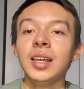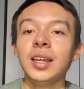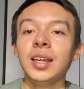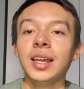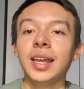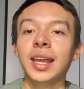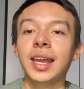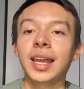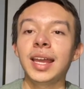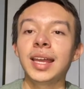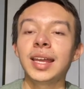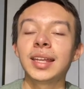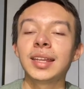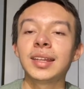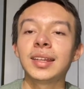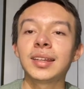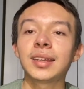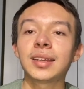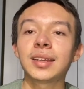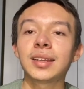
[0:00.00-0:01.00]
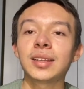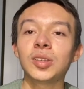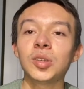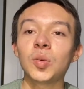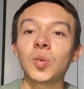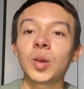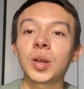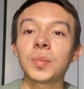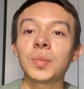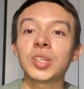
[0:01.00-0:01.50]
and you
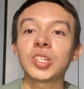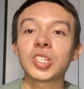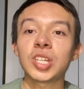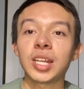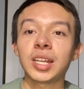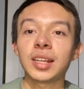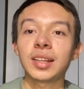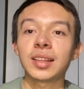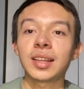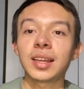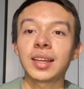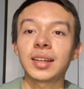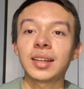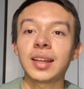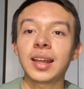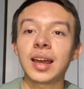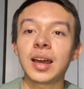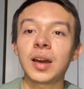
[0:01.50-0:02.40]
want to be shading that. Now,